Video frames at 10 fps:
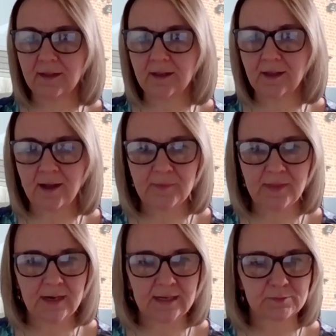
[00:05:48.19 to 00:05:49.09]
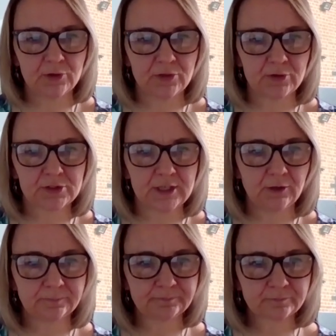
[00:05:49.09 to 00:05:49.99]
the next month or
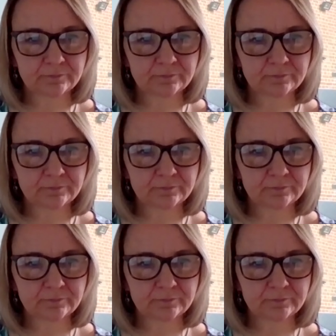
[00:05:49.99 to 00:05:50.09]
so.